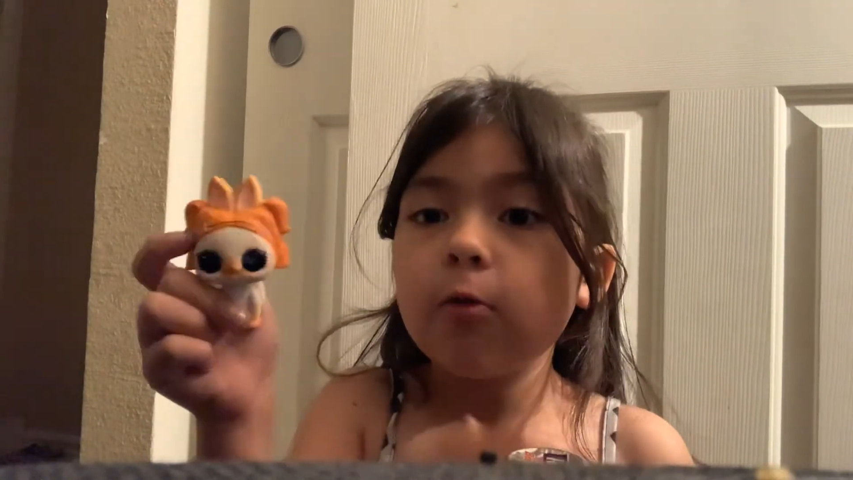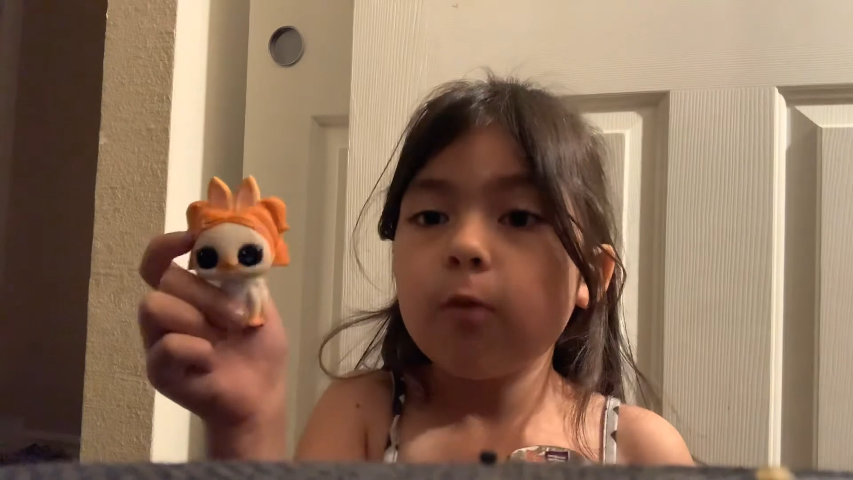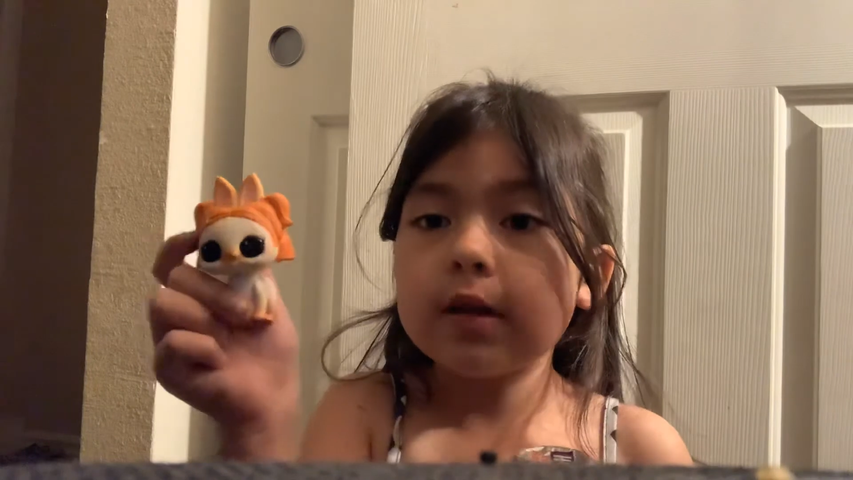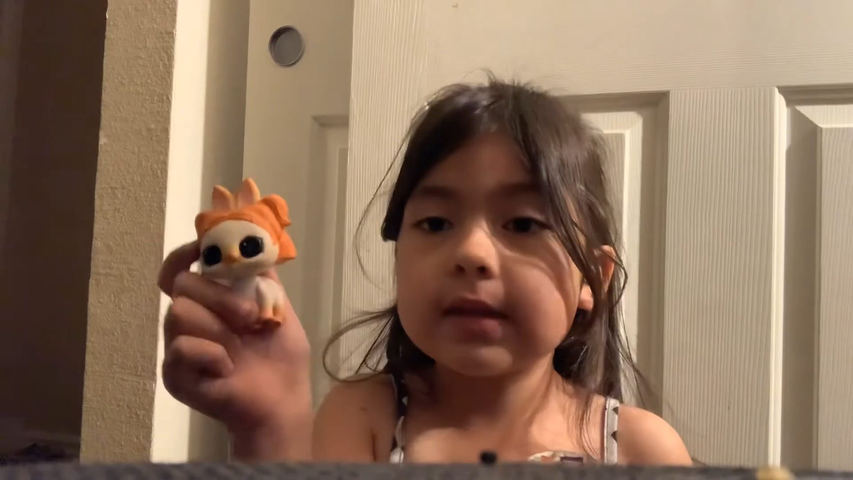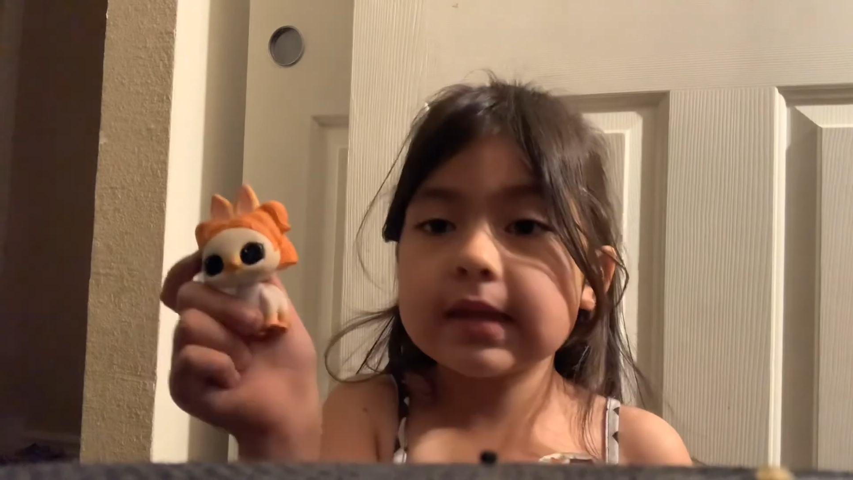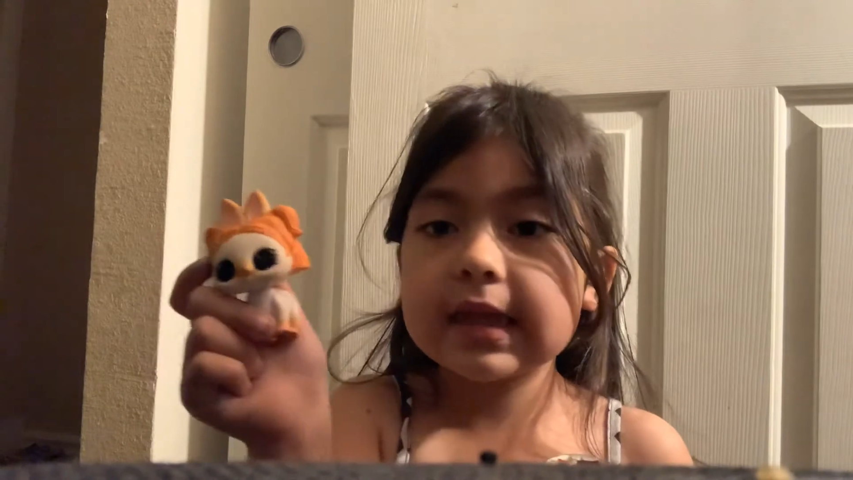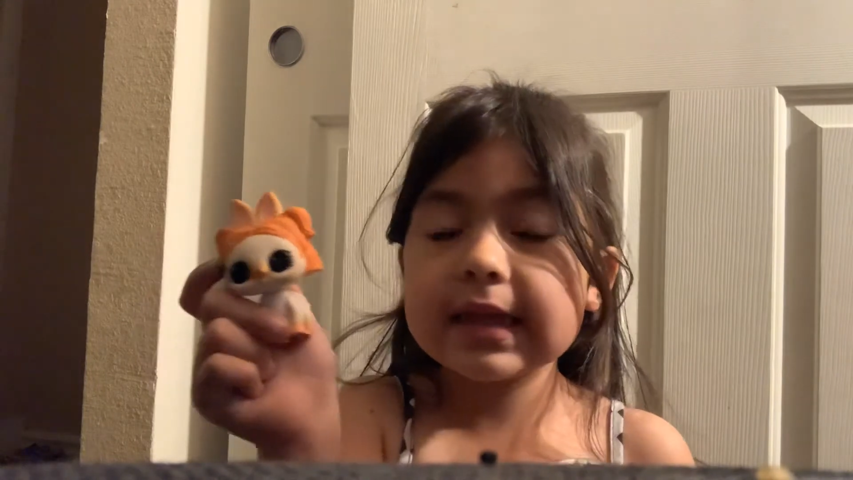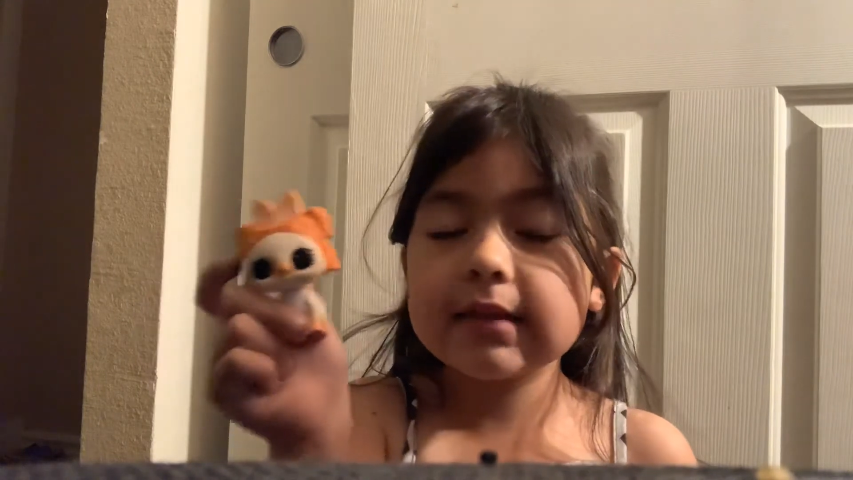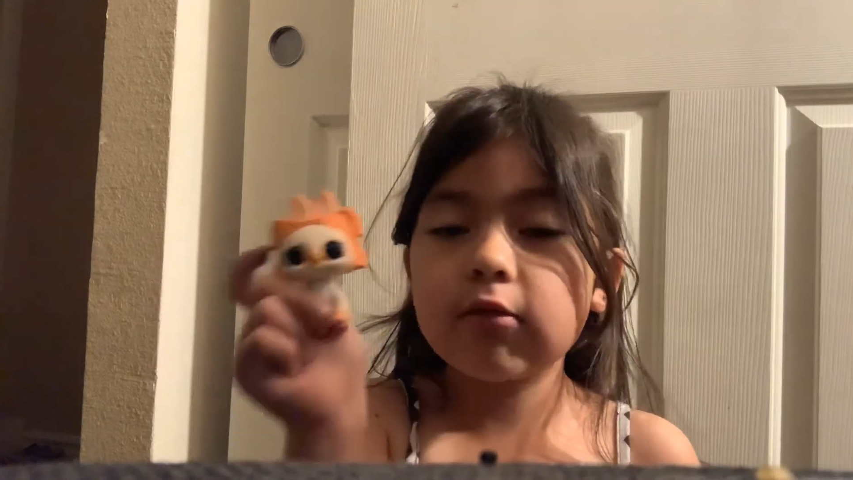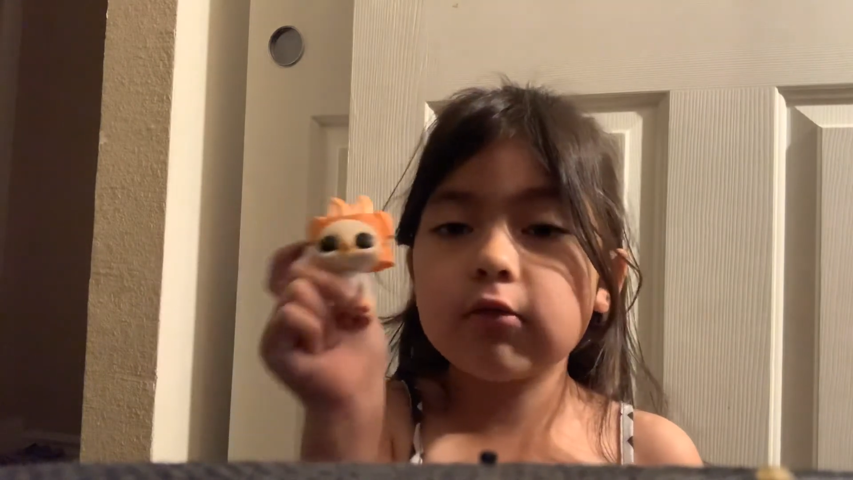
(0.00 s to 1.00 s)
what's
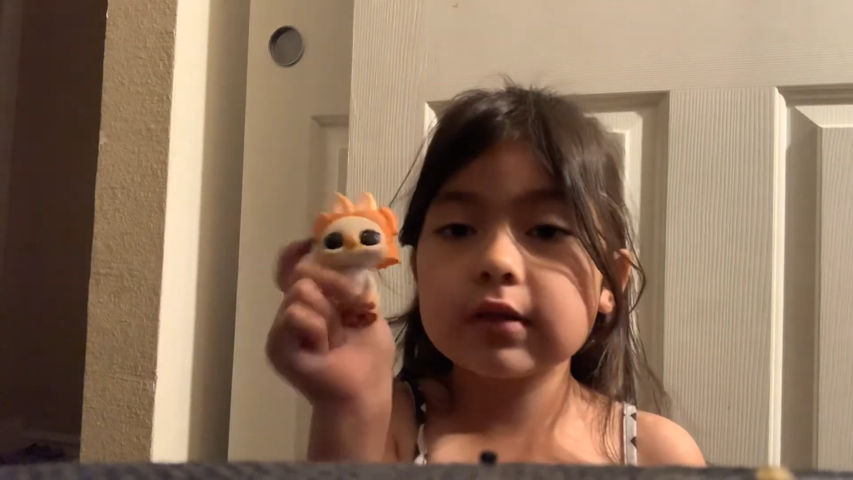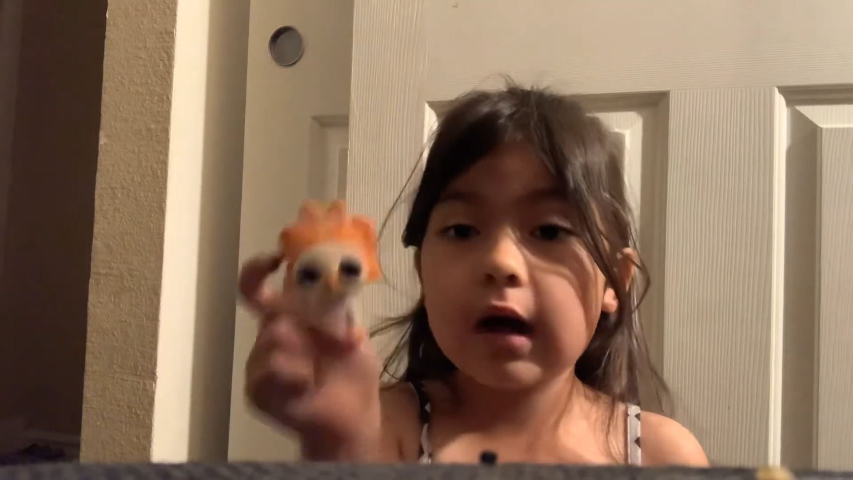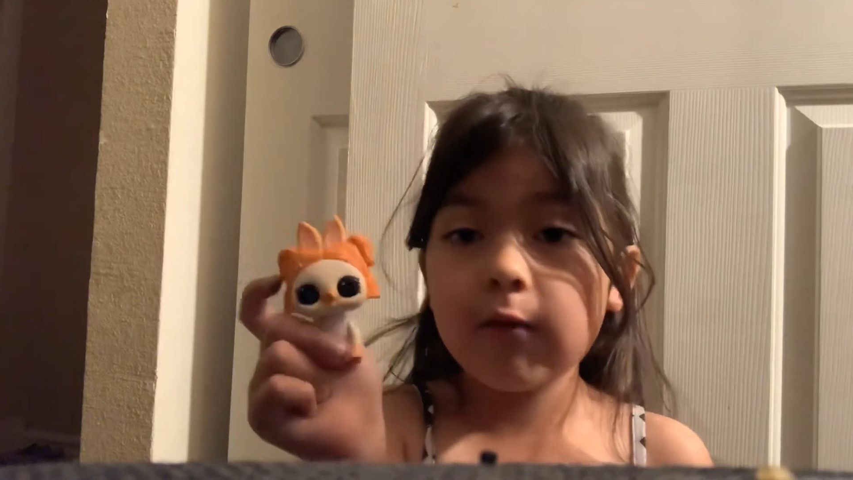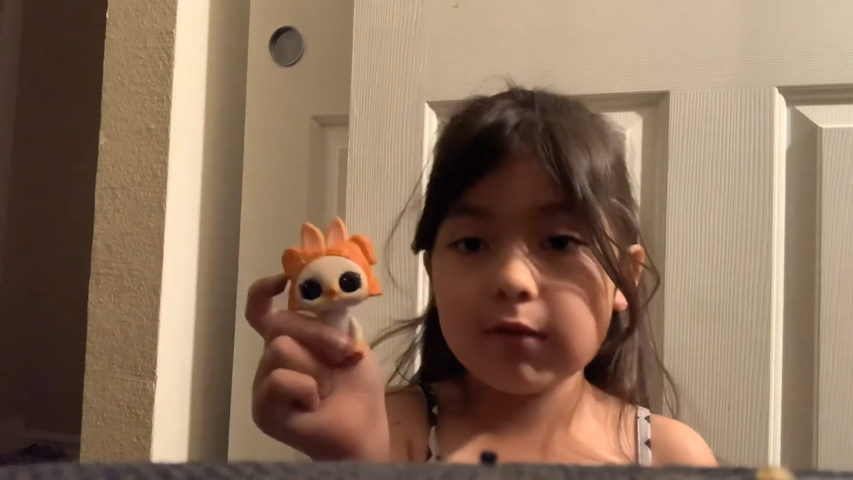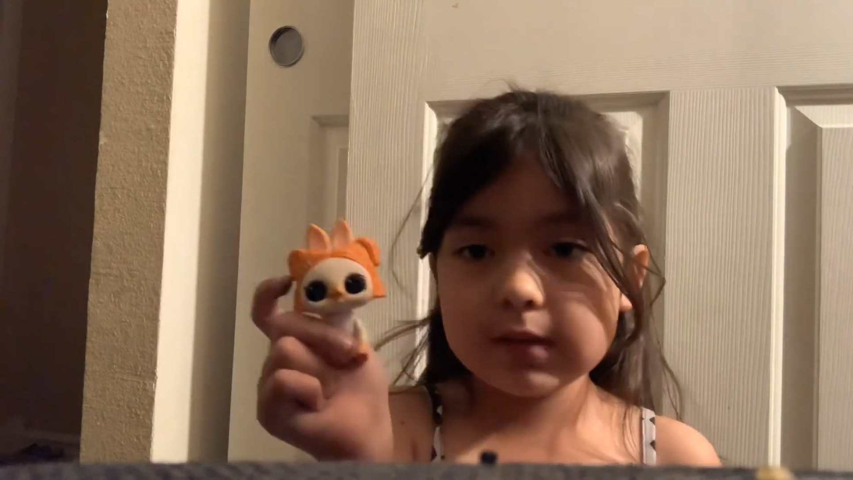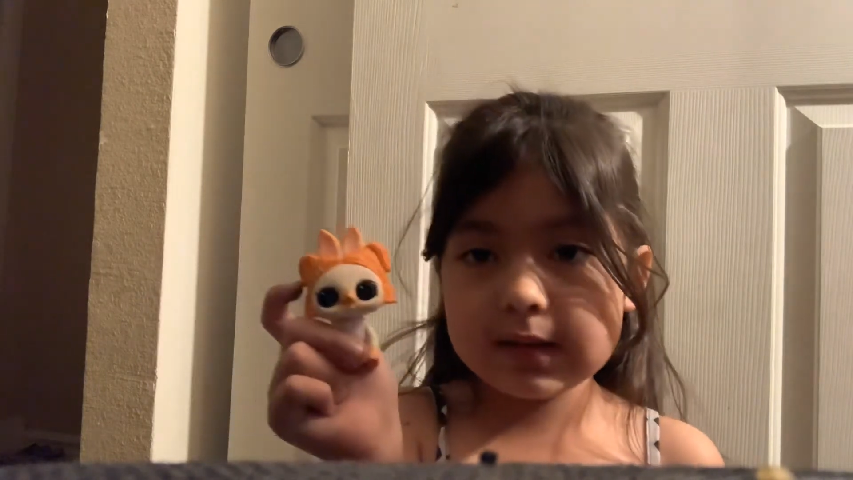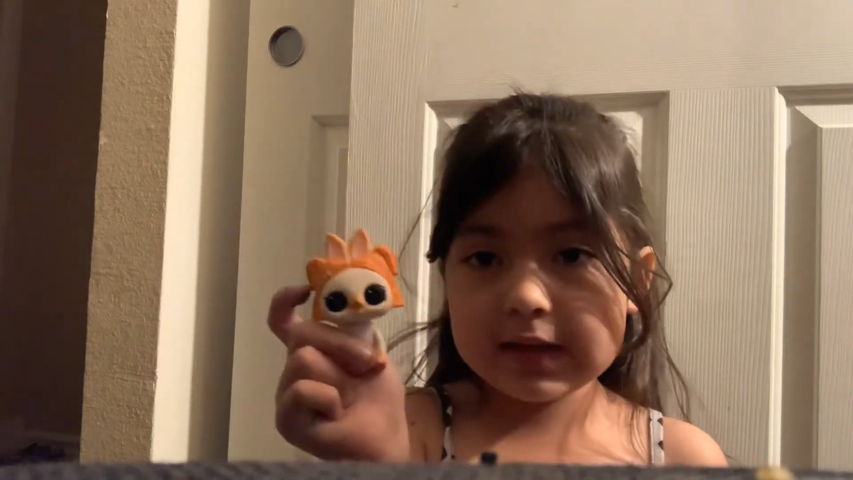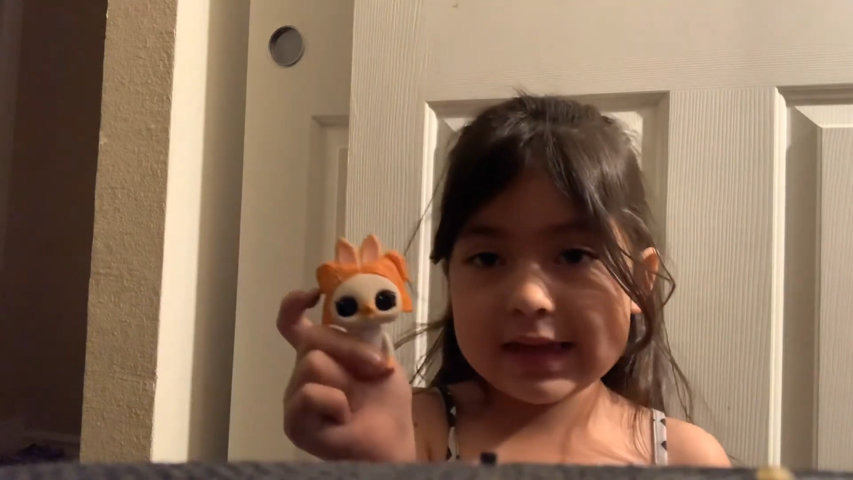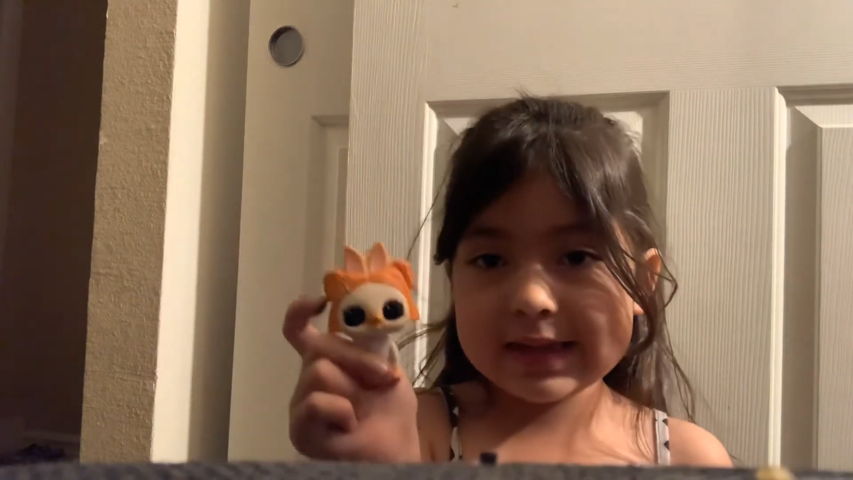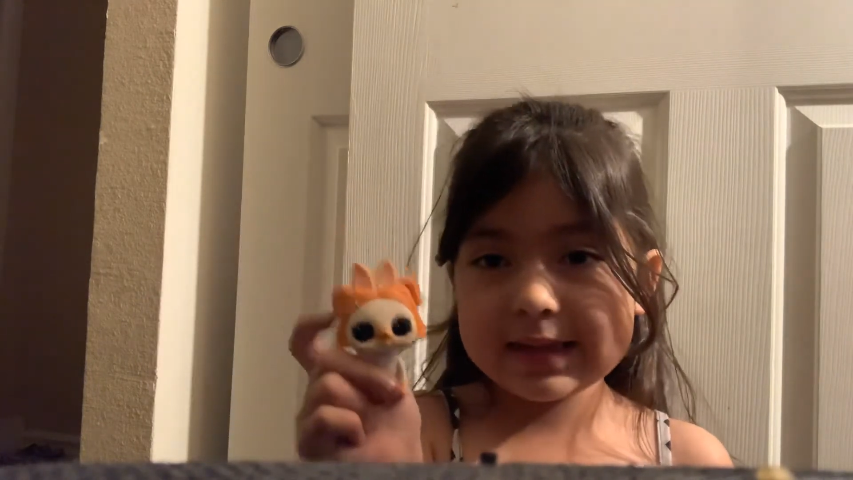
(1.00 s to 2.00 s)
this or not what's
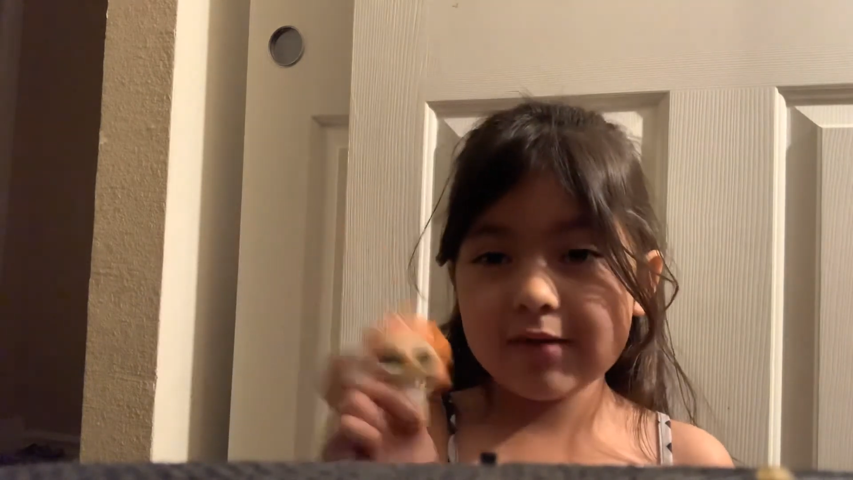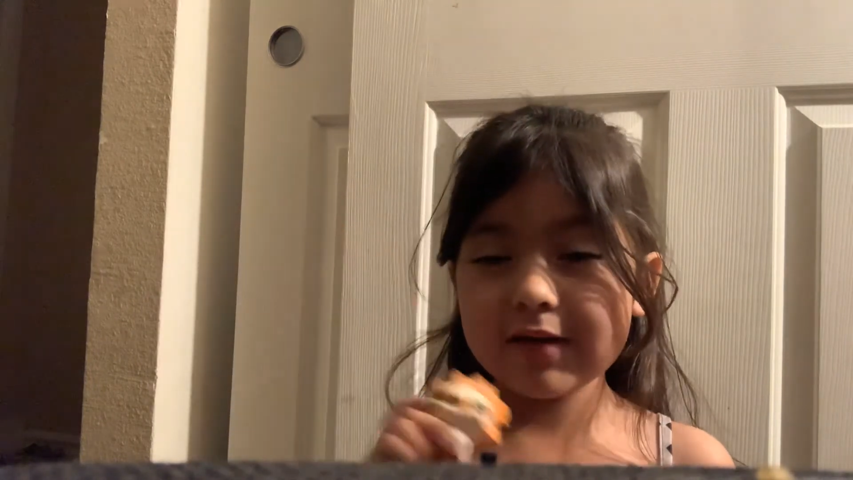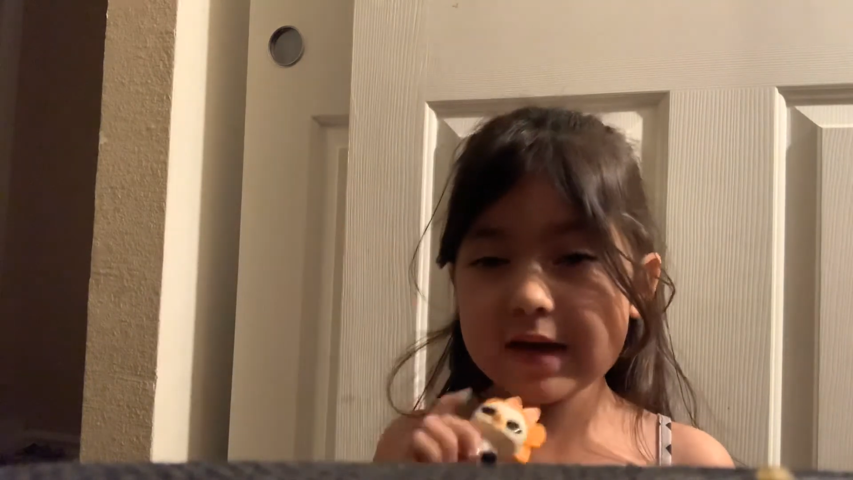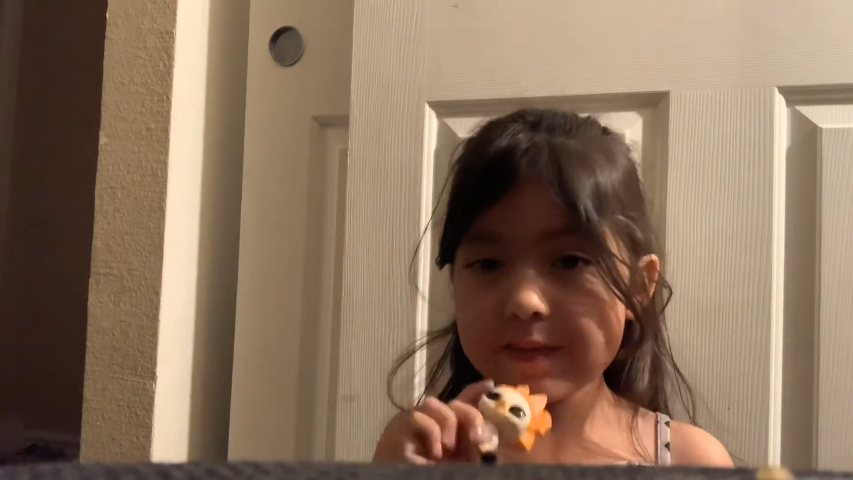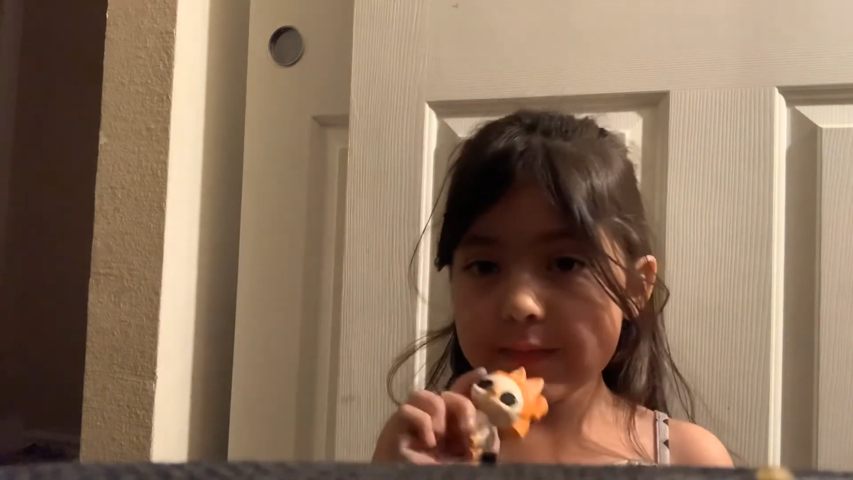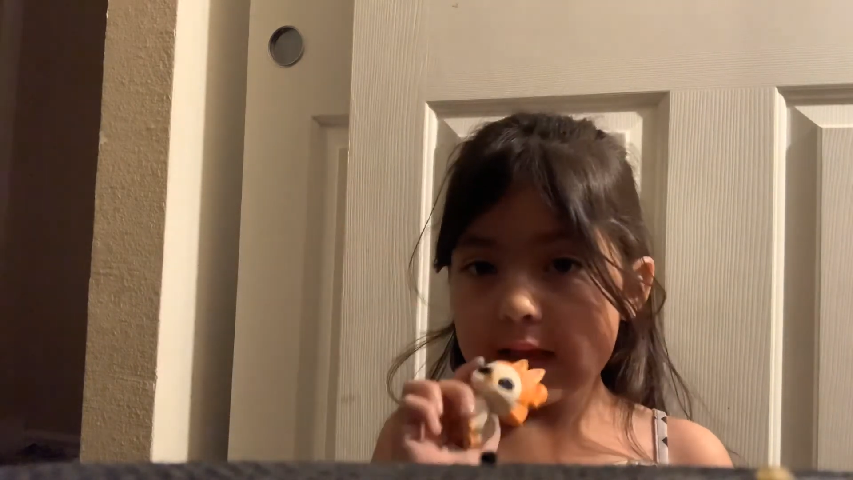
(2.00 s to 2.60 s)
this, okay?